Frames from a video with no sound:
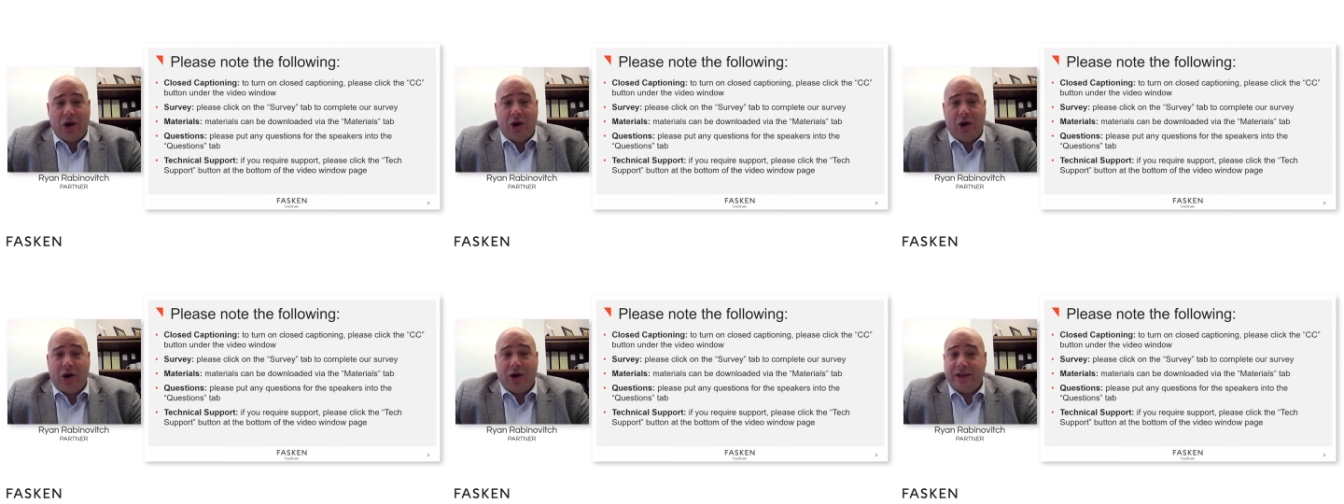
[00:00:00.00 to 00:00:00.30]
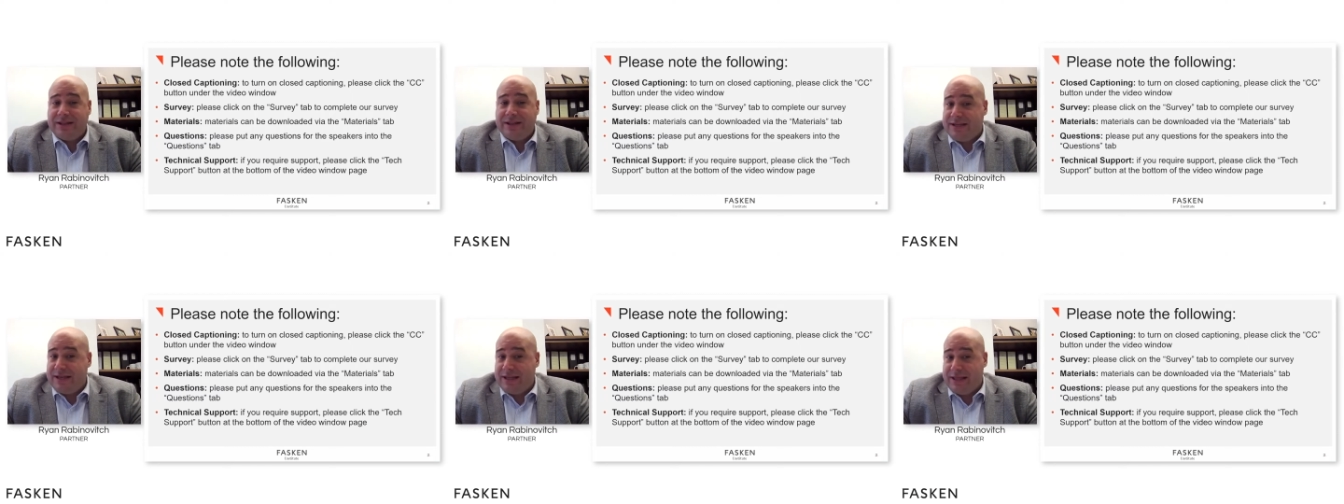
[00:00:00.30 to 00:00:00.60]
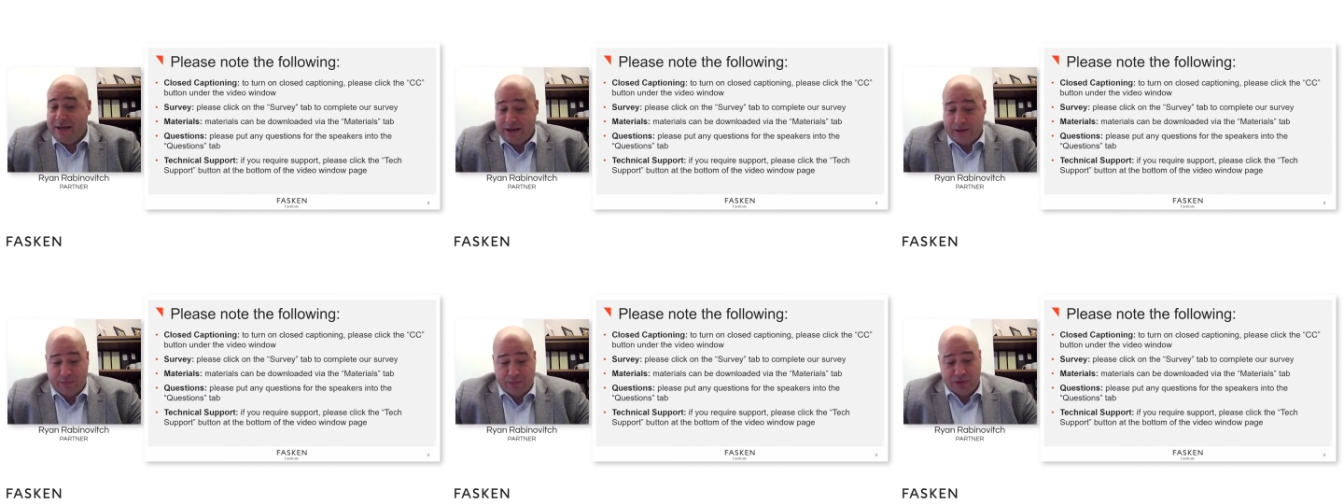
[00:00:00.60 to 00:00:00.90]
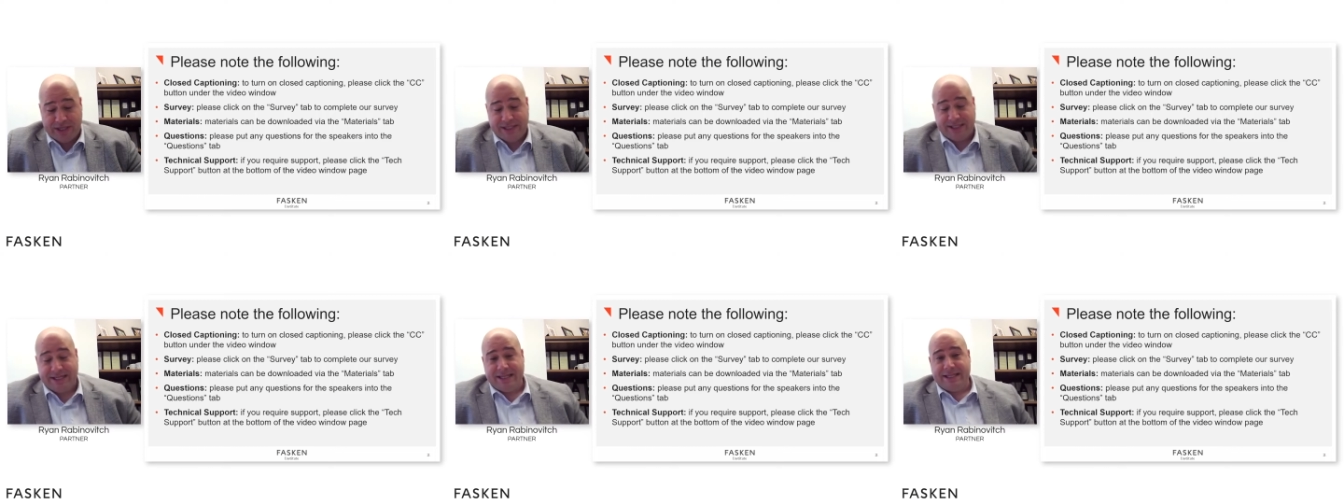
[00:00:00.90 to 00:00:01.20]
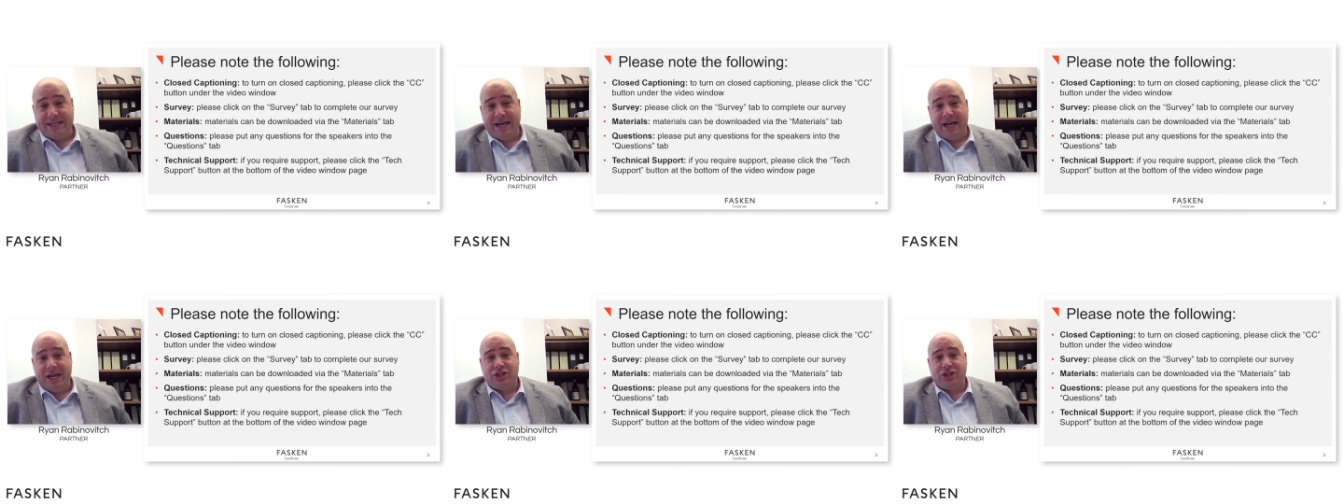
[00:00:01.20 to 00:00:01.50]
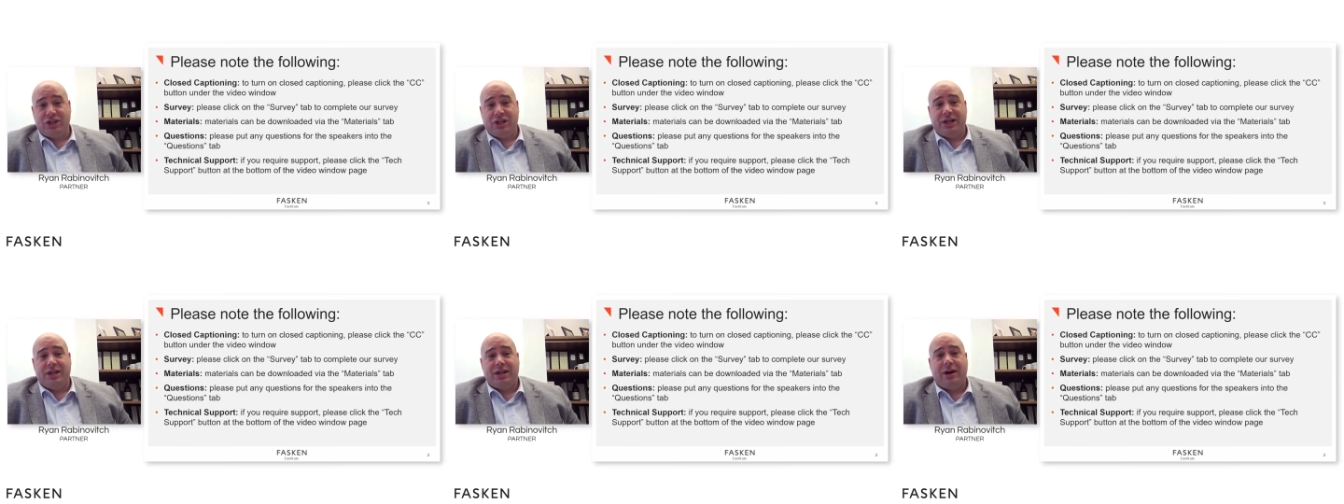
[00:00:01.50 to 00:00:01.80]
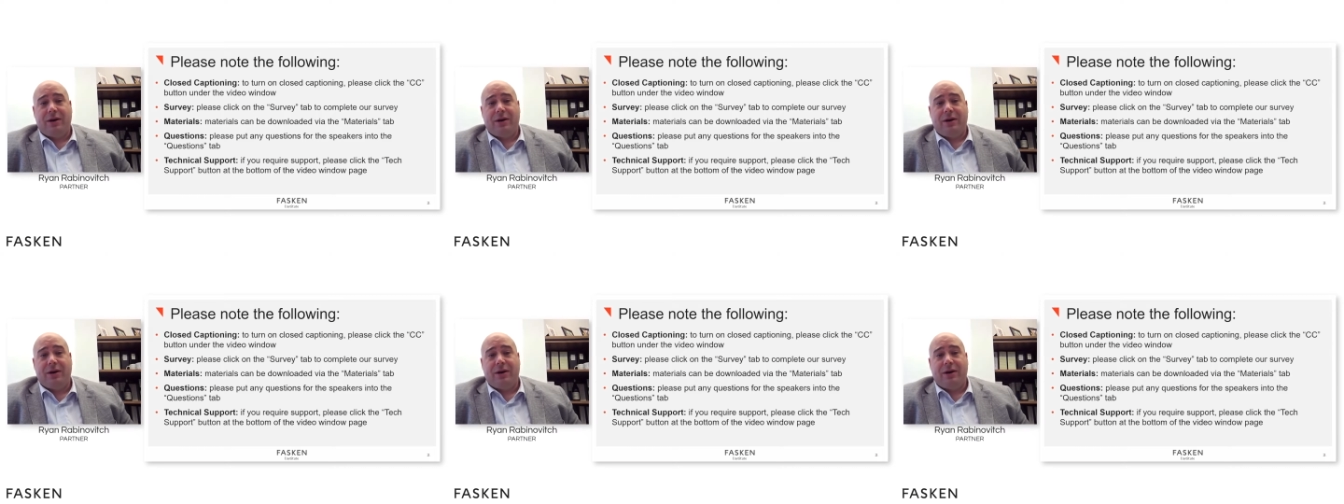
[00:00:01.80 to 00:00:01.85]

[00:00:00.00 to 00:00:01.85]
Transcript: on to the presentation.